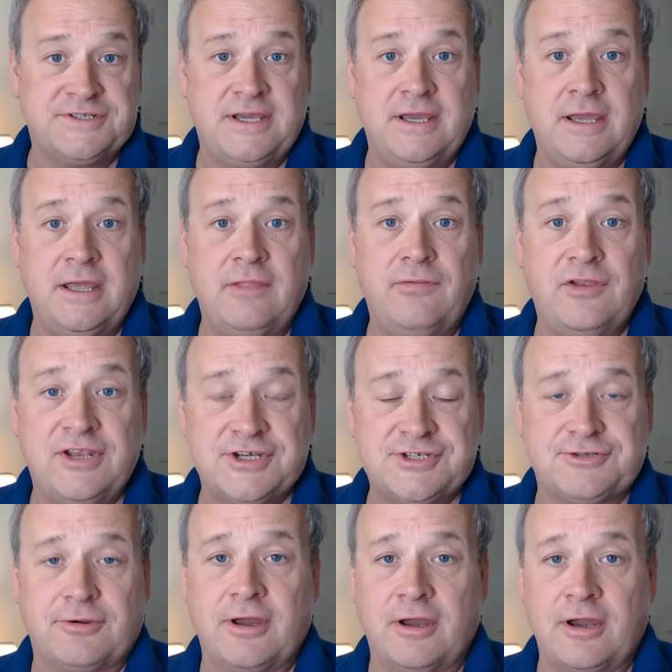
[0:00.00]
in the
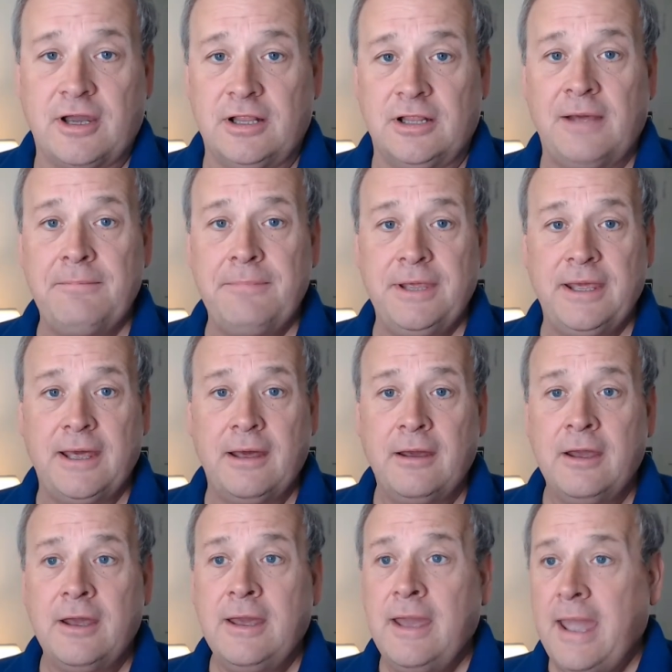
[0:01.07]
District of Columbia,
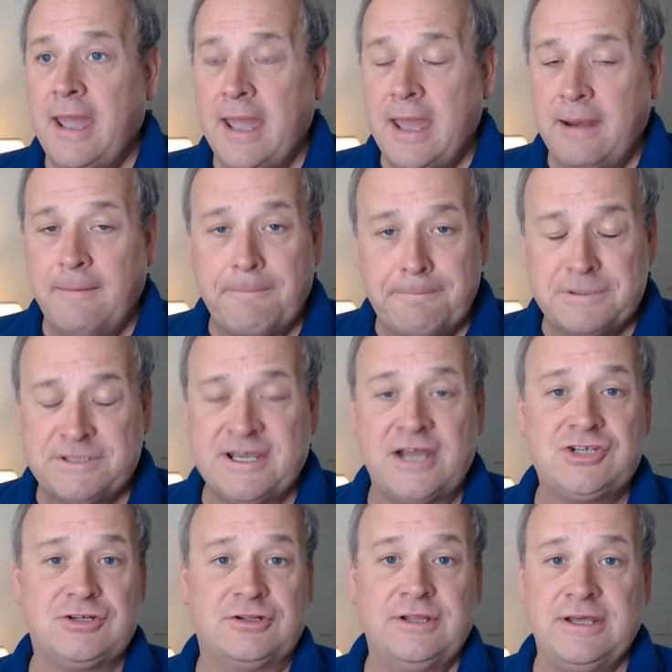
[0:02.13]
and
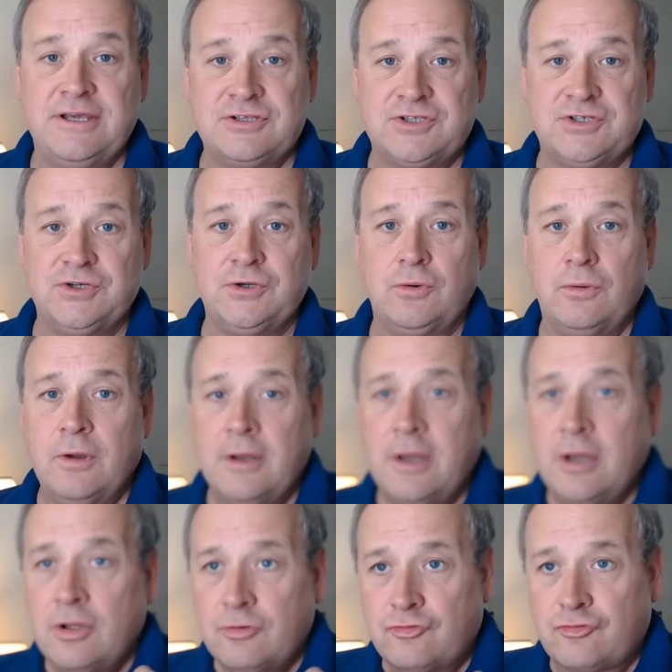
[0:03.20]
potentially to
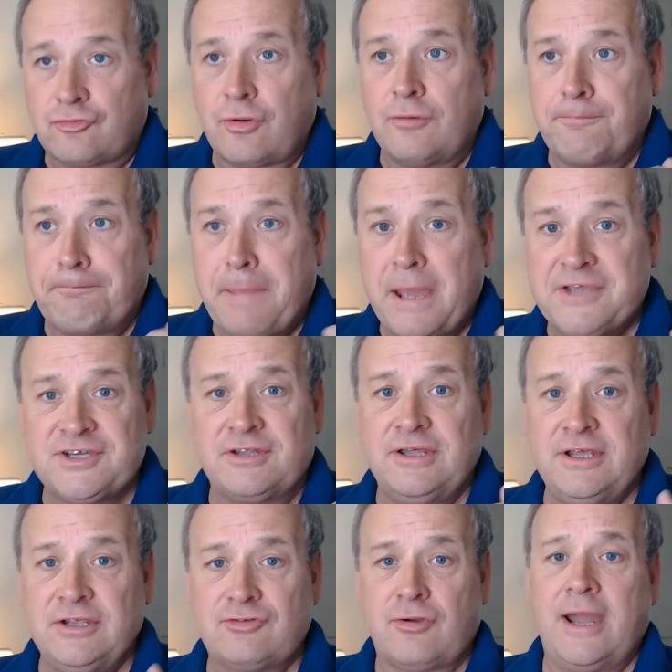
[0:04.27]

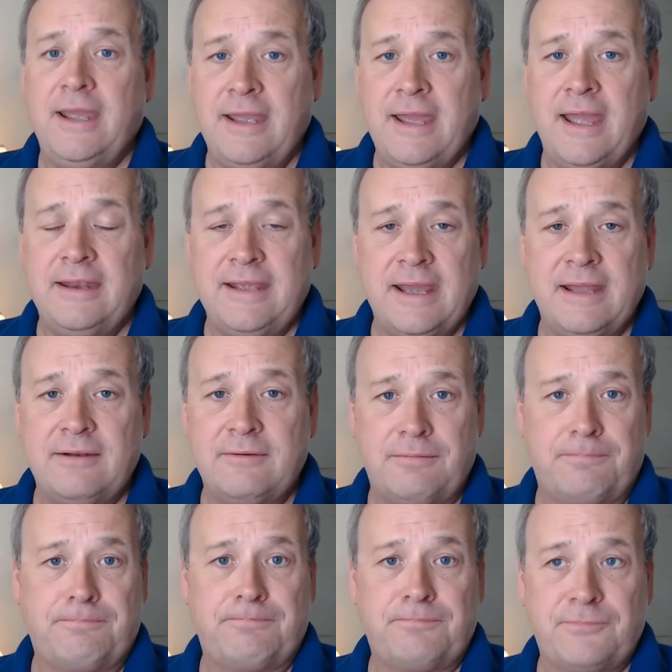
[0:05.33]
try and get
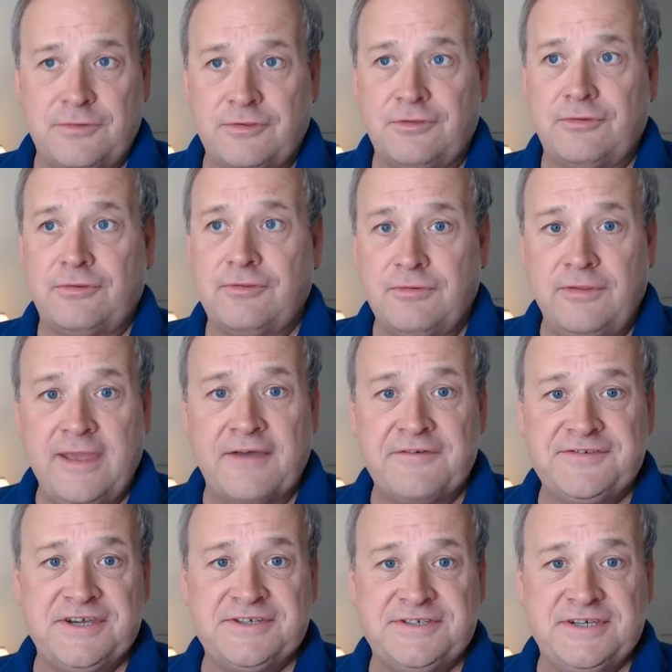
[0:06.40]
the
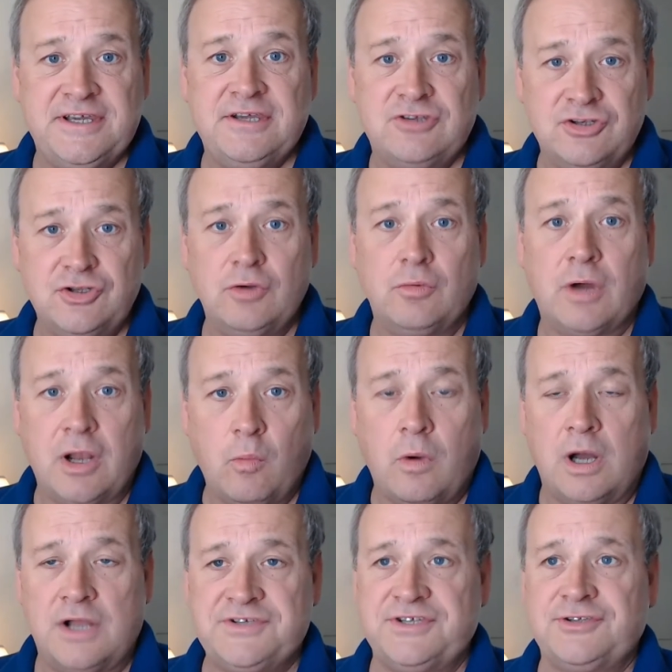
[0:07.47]
FCC to do what it
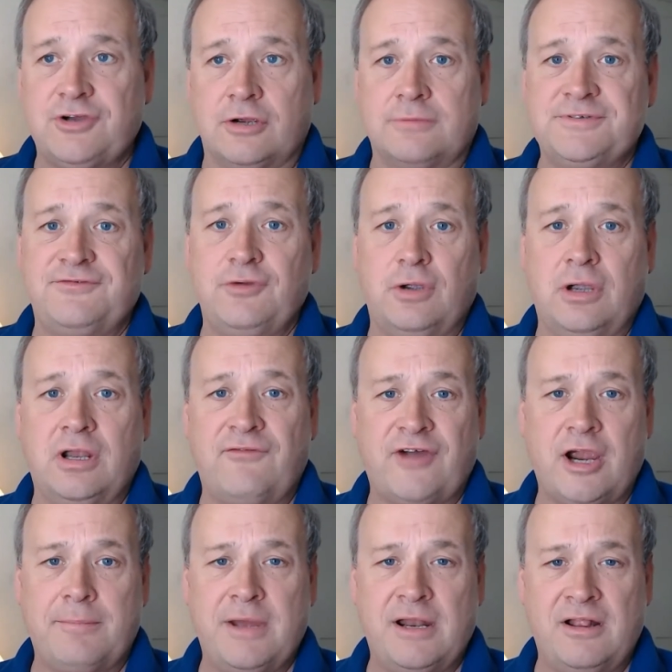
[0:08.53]
wants in terms of doing an
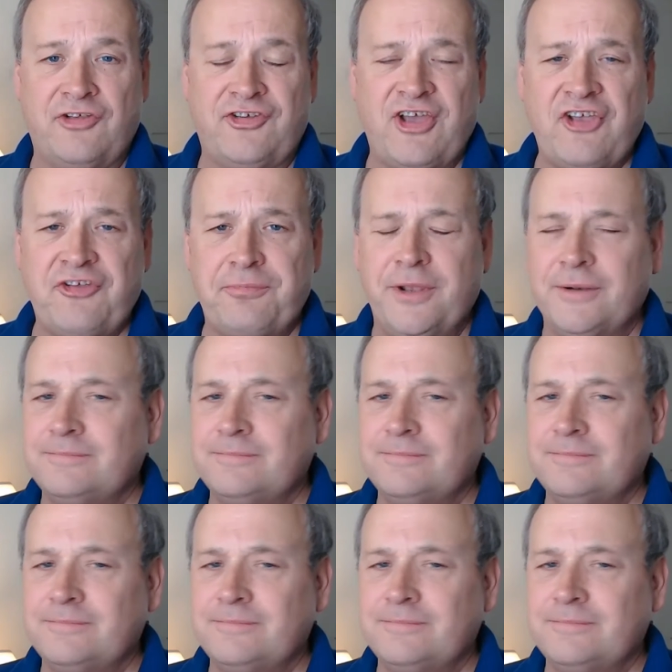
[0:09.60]
environmental assessment.